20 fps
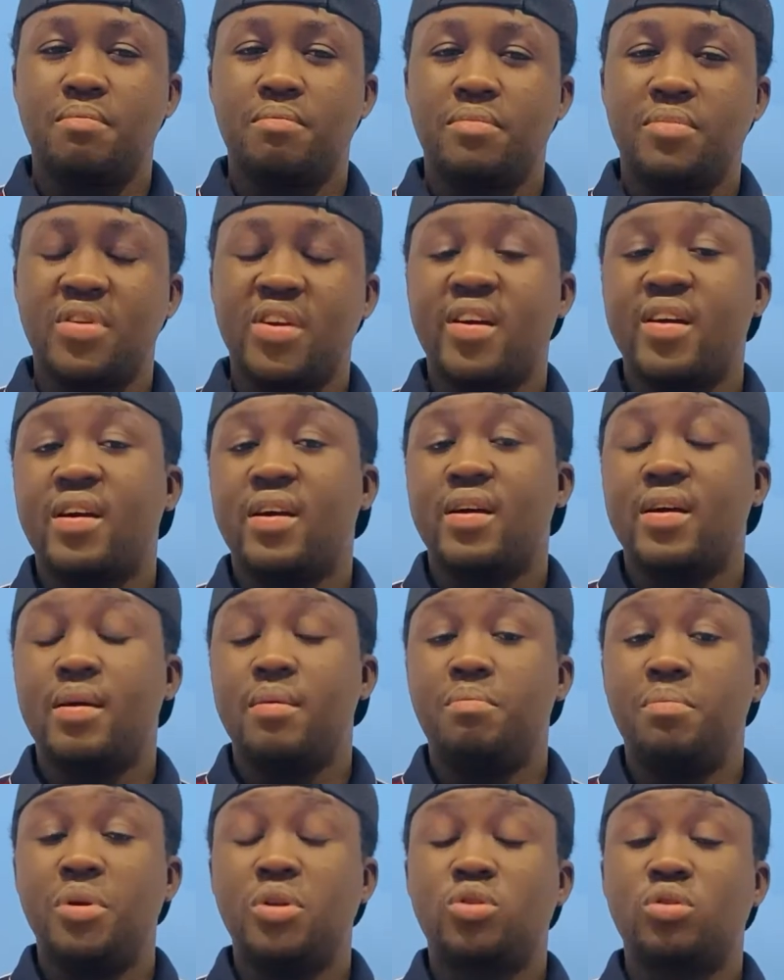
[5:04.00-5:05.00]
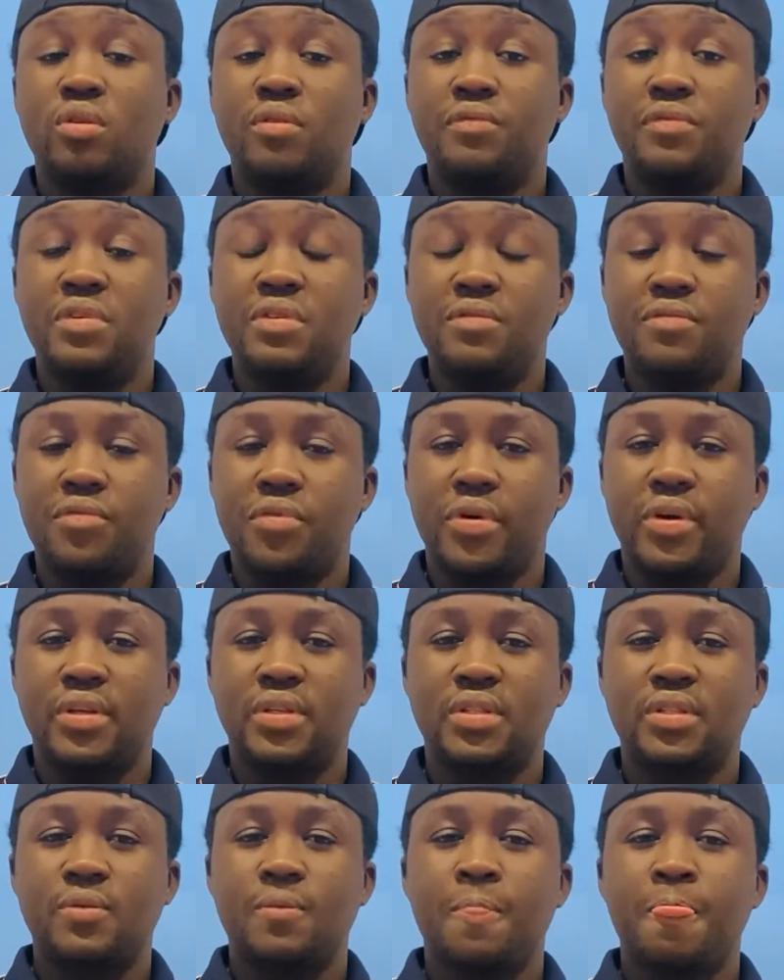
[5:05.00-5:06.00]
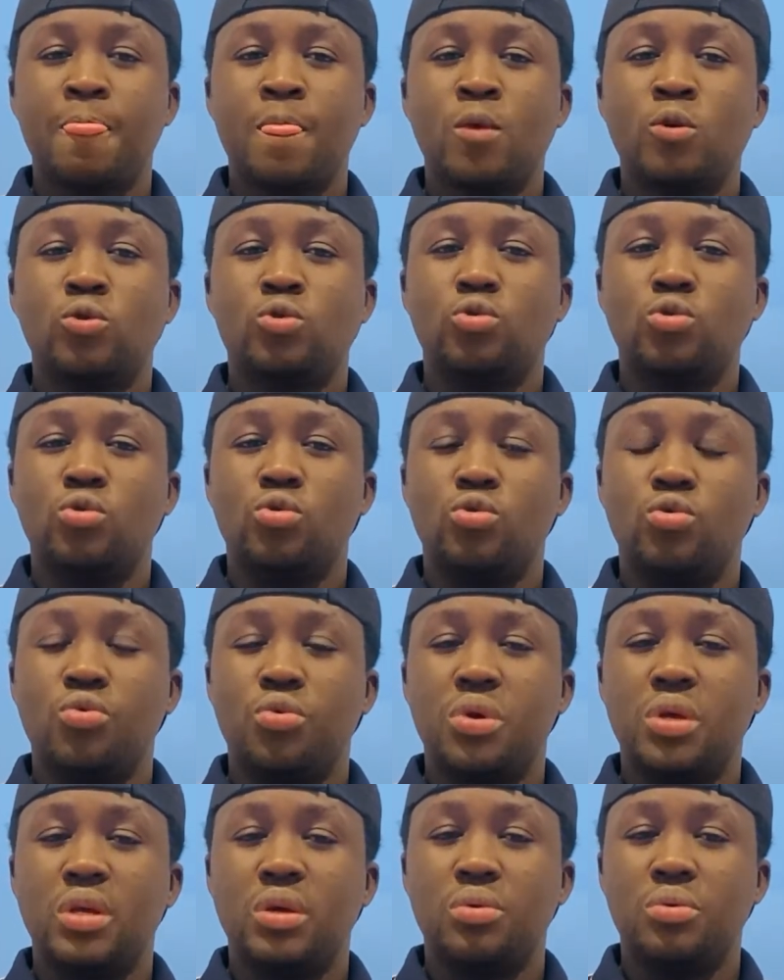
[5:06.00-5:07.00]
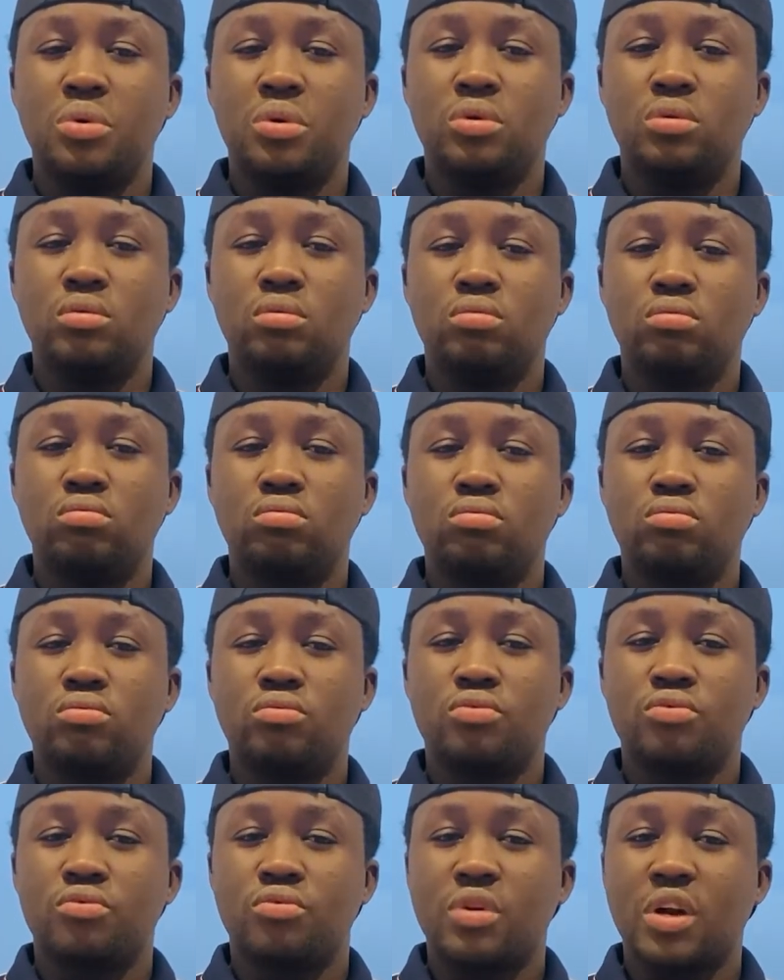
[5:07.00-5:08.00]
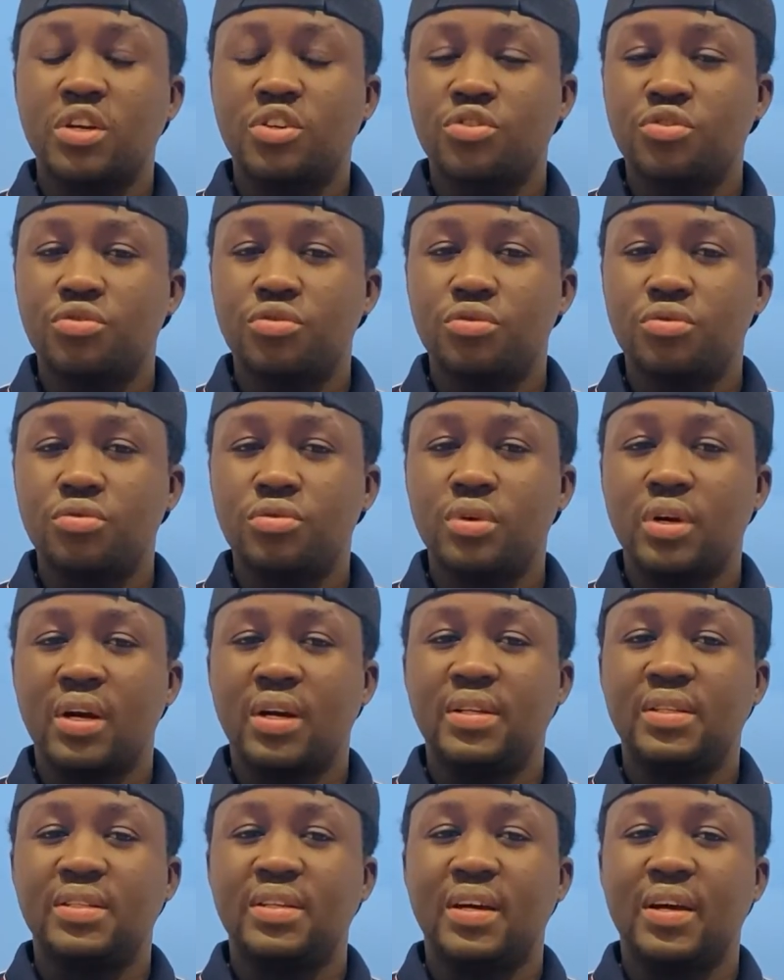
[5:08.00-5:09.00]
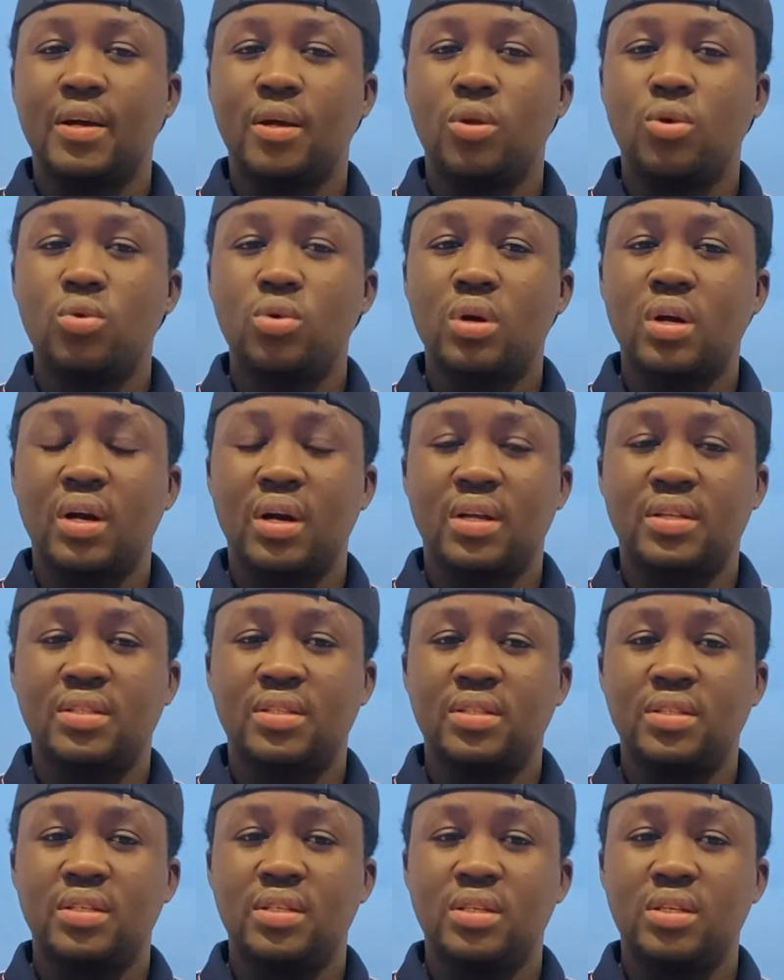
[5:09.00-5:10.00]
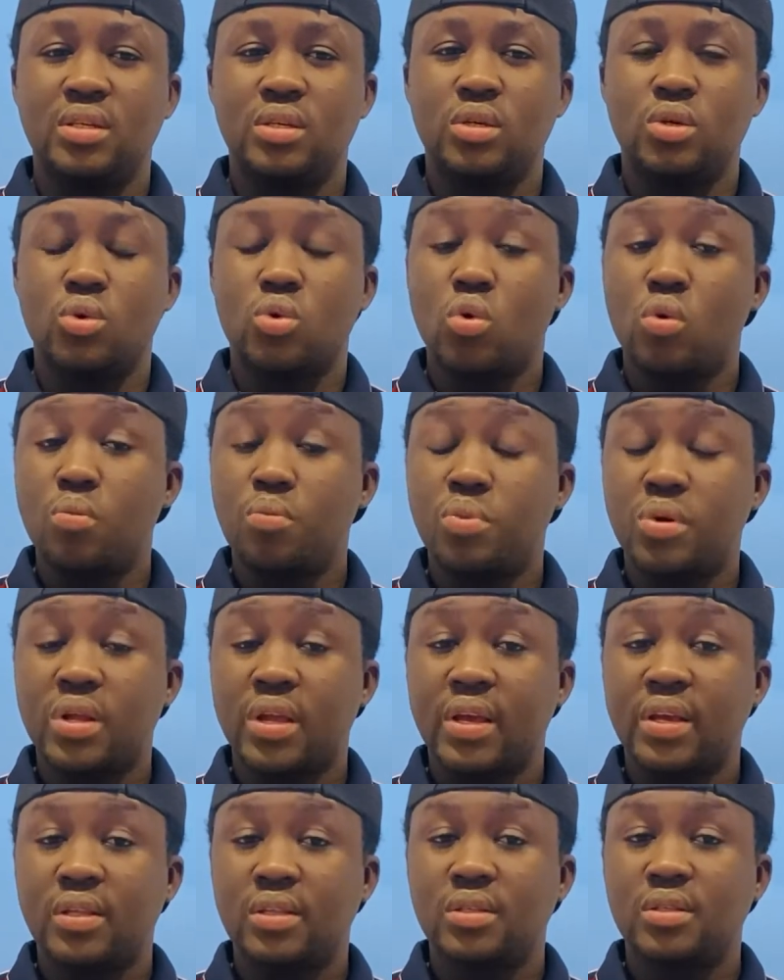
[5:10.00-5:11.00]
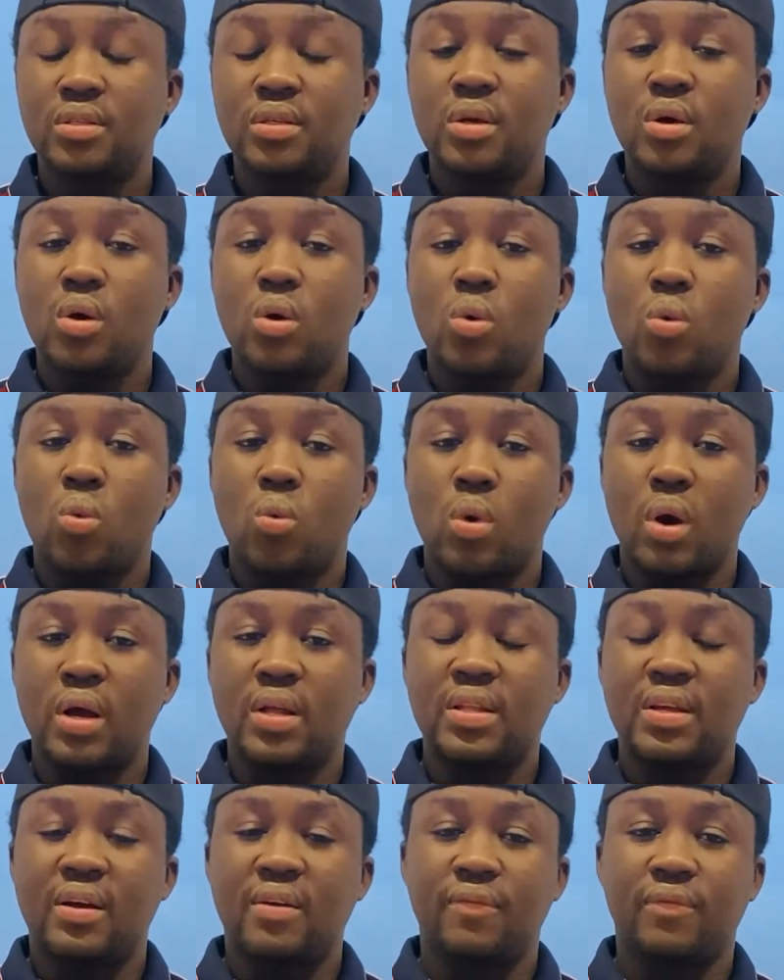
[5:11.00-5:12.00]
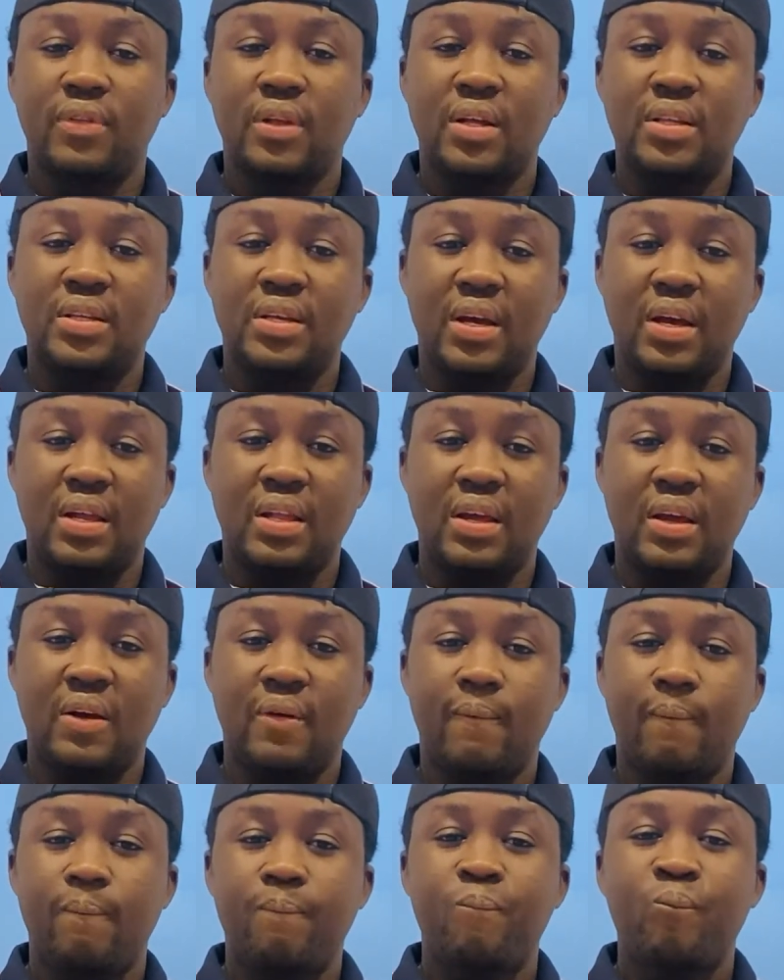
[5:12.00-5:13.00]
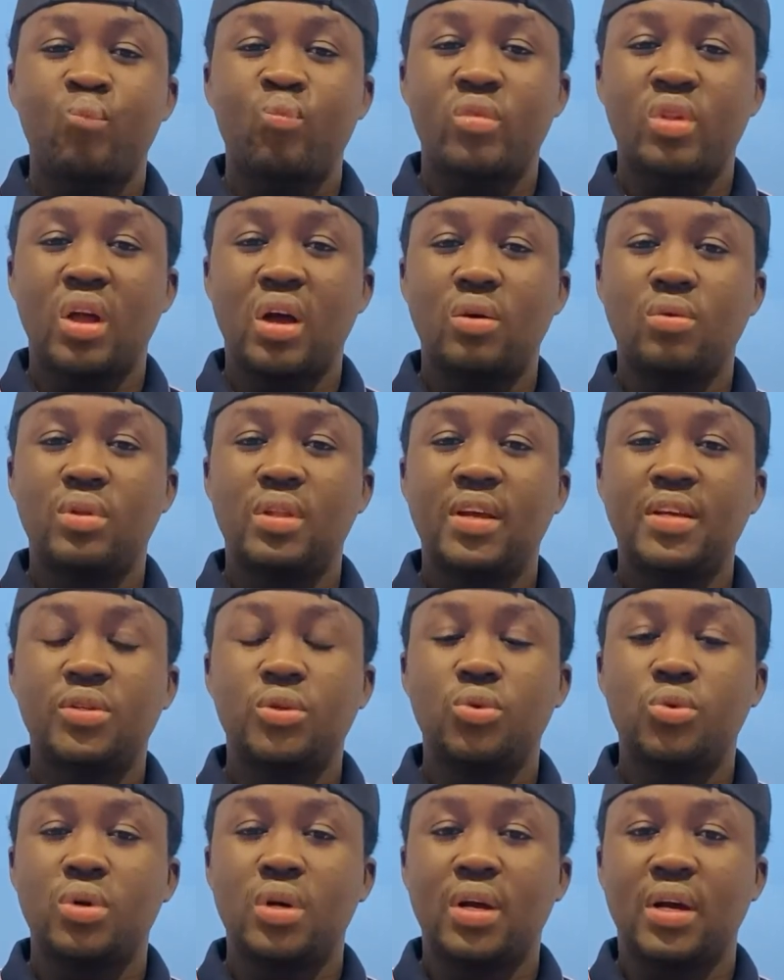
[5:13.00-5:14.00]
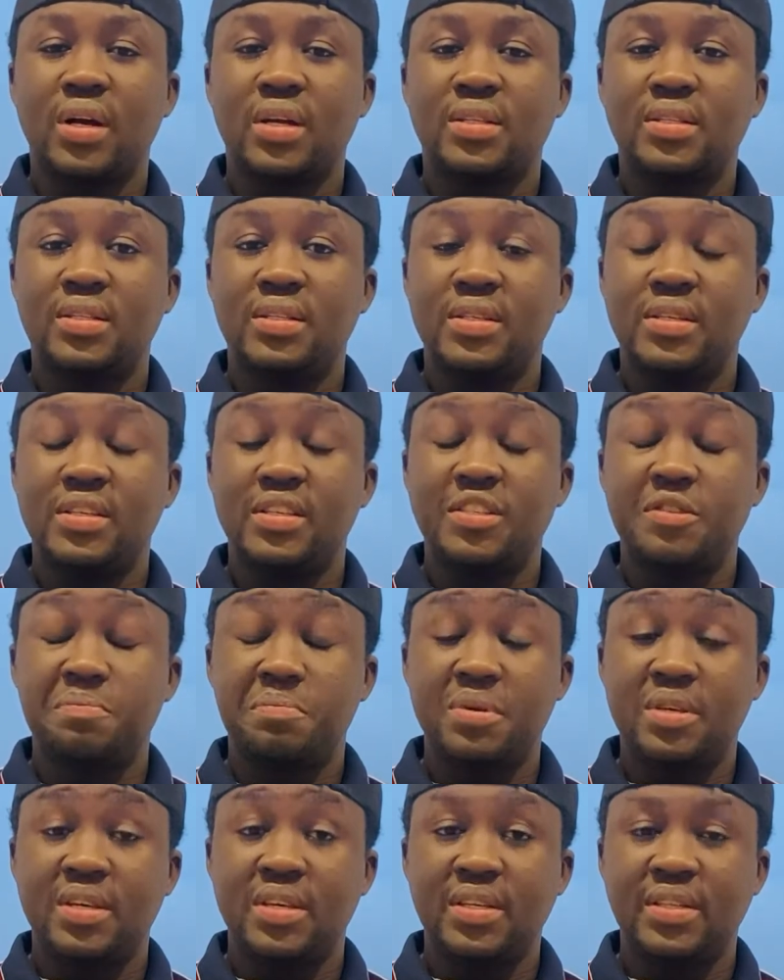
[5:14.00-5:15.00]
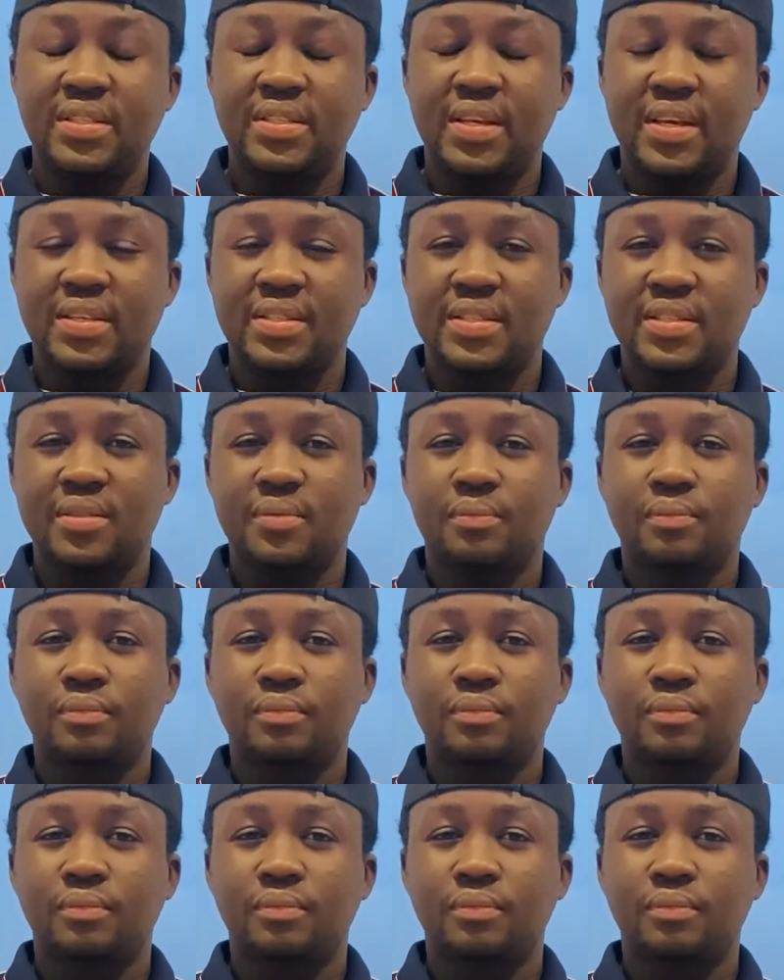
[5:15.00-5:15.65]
there are a bit of difference. So we will rush through and look at the components one after the other. Now let's look at the speaking test.